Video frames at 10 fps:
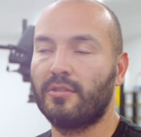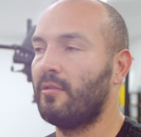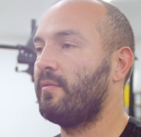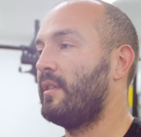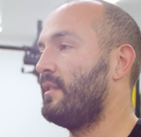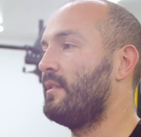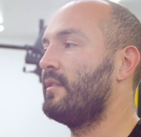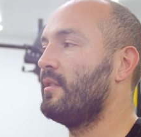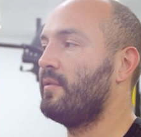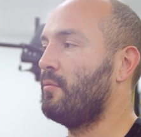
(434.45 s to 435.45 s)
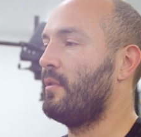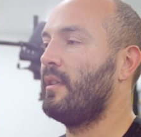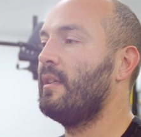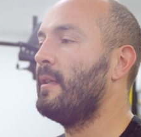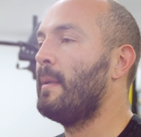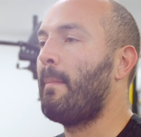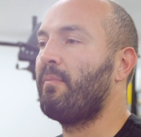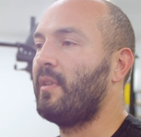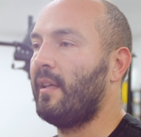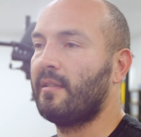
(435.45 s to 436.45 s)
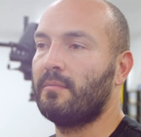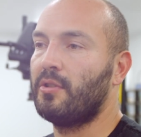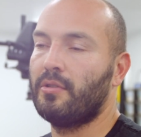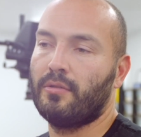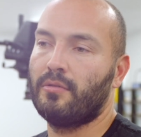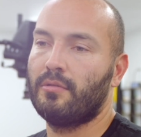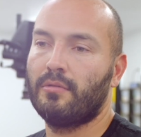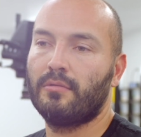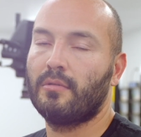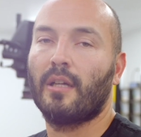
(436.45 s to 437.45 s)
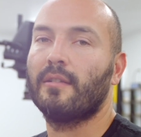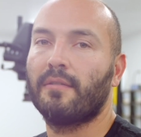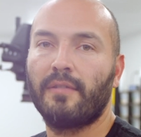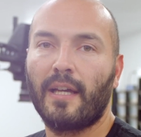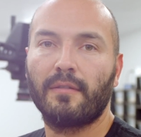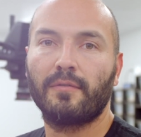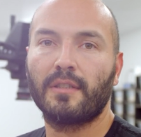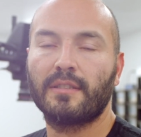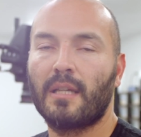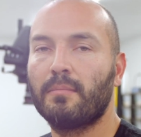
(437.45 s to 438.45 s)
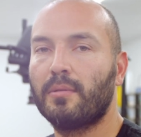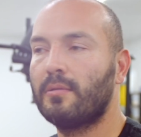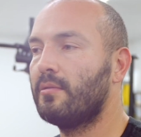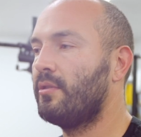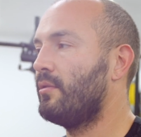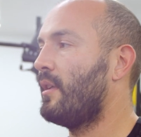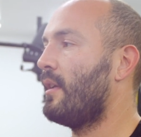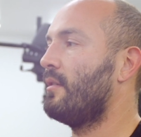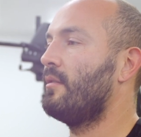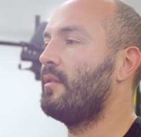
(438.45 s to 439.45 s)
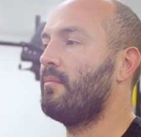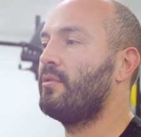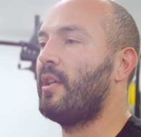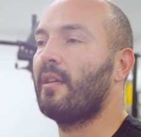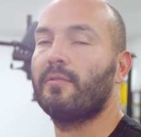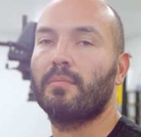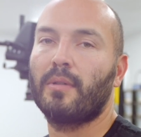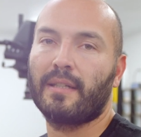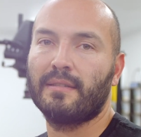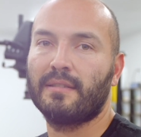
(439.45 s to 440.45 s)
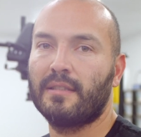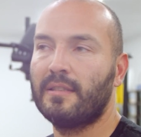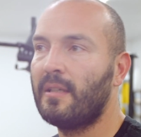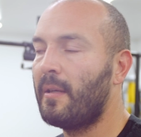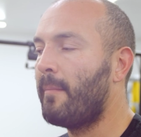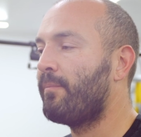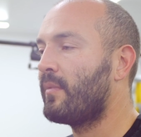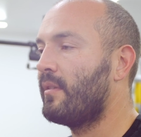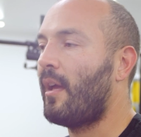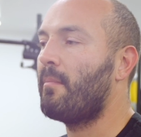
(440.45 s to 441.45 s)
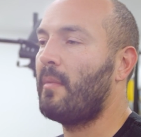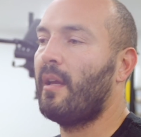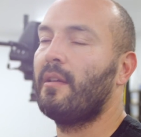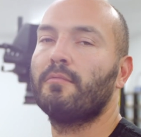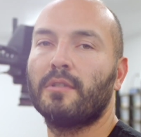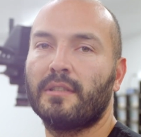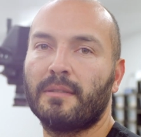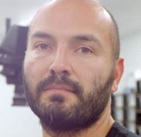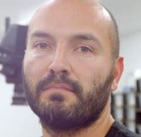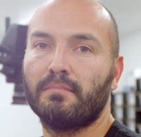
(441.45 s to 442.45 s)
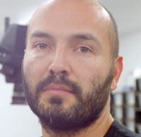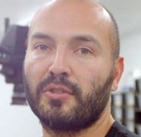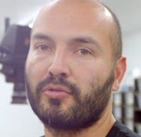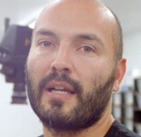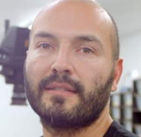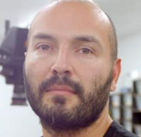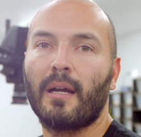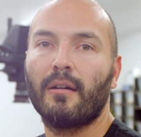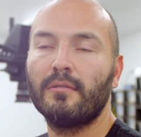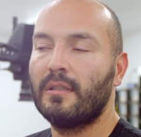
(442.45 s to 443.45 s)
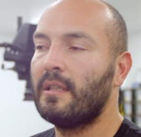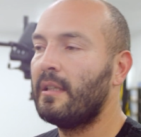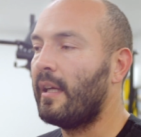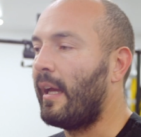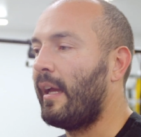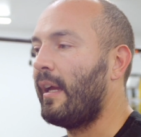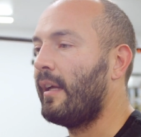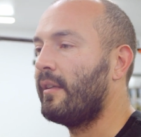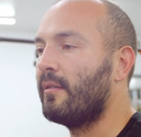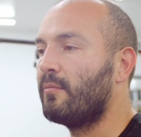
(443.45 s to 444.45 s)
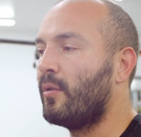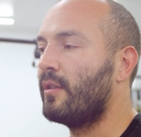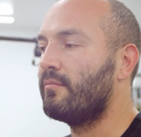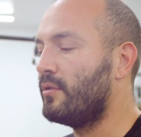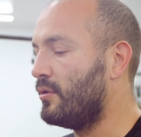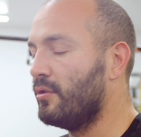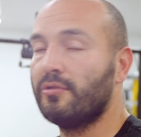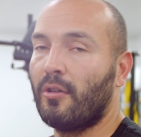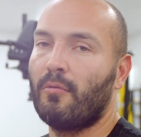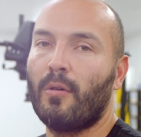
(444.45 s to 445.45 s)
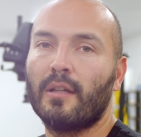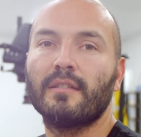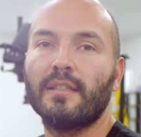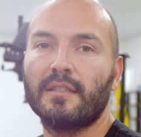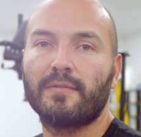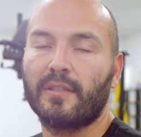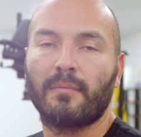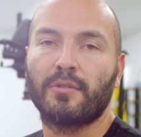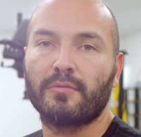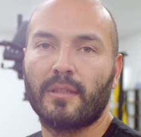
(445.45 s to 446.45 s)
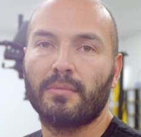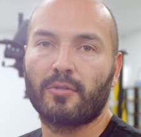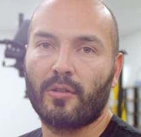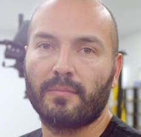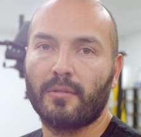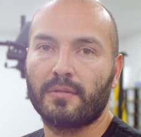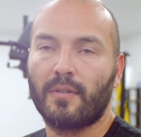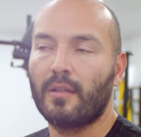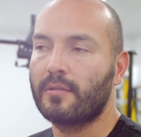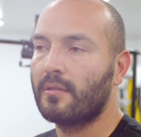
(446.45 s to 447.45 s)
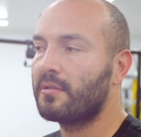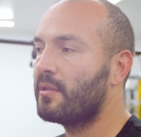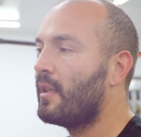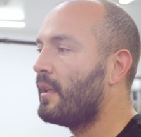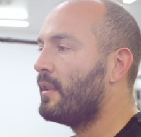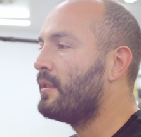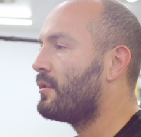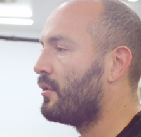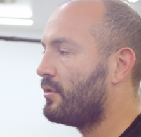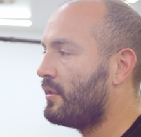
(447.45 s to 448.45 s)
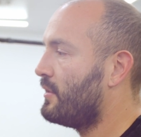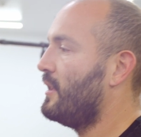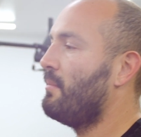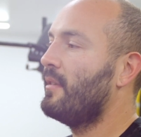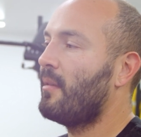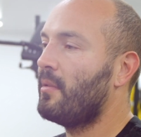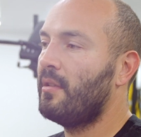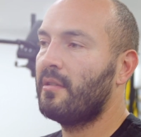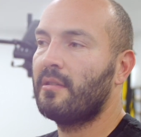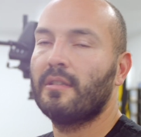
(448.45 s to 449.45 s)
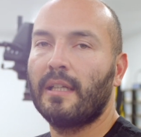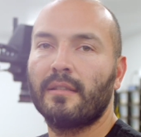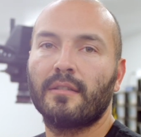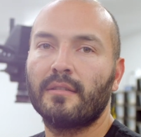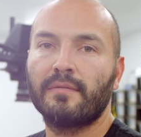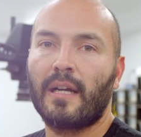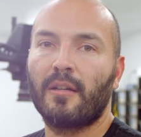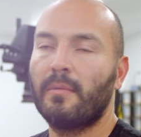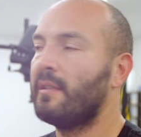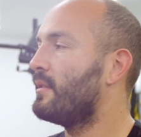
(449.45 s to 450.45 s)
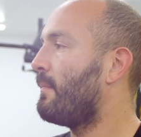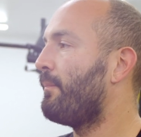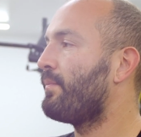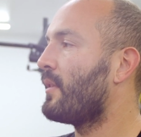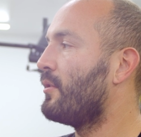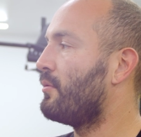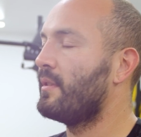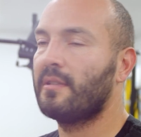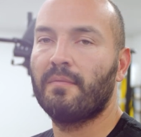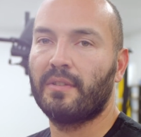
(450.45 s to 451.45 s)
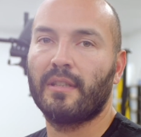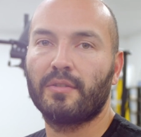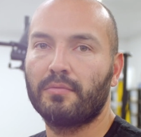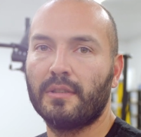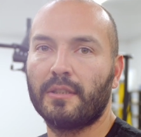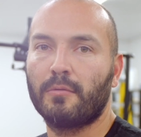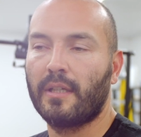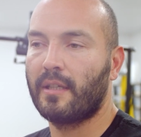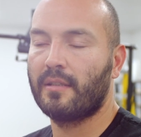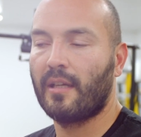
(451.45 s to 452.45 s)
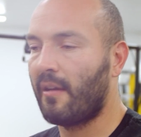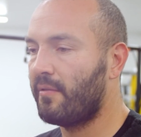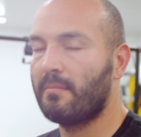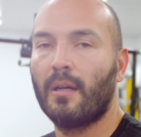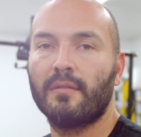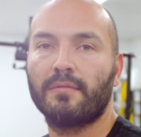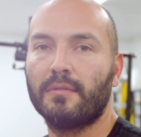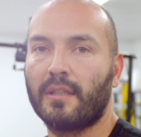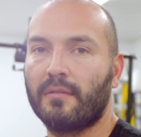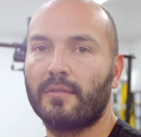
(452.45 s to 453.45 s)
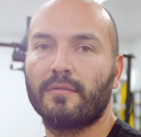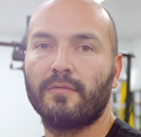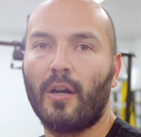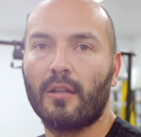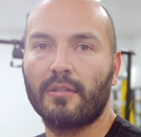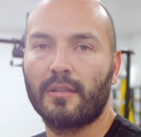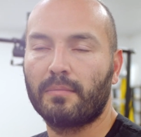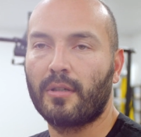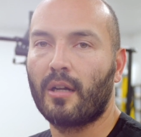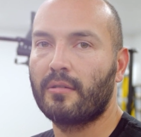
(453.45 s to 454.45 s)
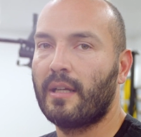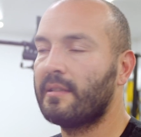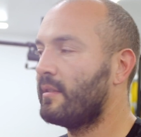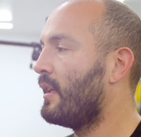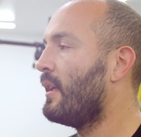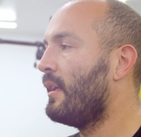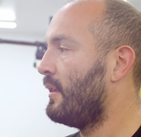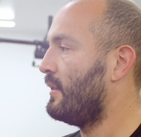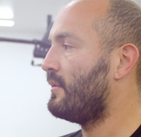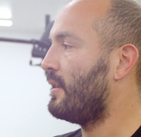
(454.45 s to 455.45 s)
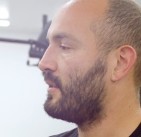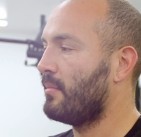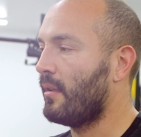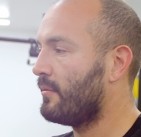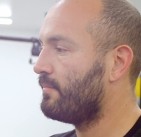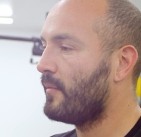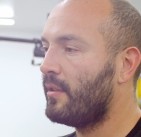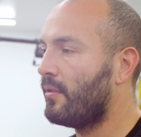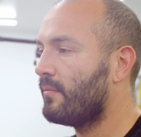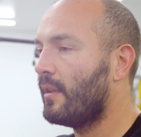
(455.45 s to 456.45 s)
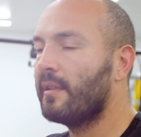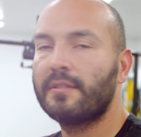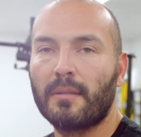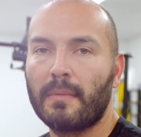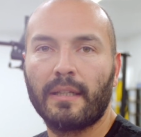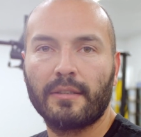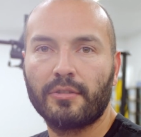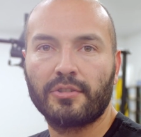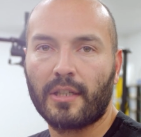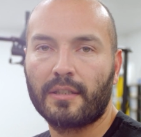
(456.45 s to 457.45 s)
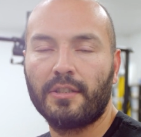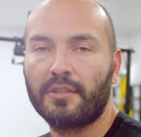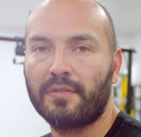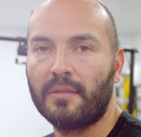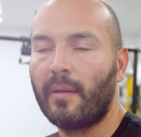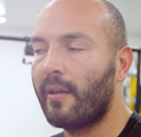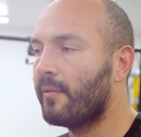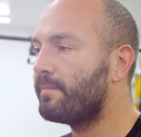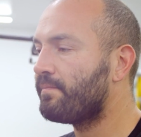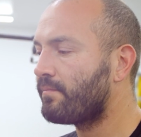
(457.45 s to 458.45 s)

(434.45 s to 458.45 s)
So for instance, if you want to take them to the vet, for example, to get them checked for pregnancy, that may really stress them out, and what you don't want is for them to reabsorb those follicles. So just keeping them here in their environment, doing something that's really quick. Every month we can follow the progress. It takes about, you know, under a minute to check each female.